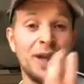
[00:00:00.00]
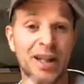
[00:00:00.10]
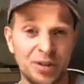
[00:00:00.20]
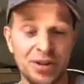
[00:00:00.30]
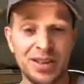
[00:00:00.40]
own
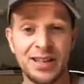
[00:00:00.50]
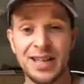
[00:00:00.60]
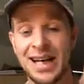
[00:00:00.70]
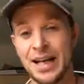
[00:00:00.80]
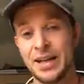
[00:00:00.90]

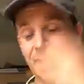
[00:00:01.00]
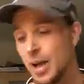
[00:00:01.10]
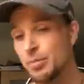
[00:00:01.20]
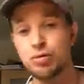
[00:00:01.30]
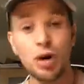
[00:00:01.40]
illnesses and
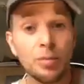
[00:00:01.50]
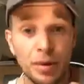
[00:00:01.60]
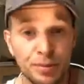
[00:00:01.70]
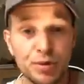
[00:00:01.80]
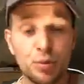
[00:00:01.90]

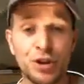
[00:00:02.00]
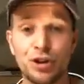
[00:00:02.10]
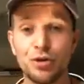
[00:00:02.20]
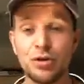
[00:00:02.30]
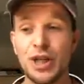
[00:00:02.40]
problems
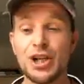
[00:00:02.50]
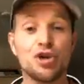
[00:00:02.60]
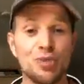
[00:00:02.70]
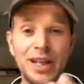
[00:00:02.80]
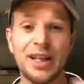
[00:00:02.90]
which will
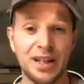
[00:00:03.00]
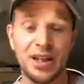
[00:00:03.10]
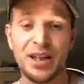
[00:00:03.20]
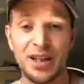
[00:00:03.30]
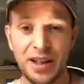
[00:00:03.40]
trigger
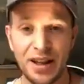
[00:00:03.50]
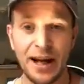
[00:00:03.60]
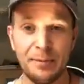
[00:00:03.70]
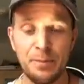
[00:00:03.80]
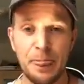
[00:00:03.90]

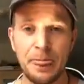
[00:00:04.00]
that.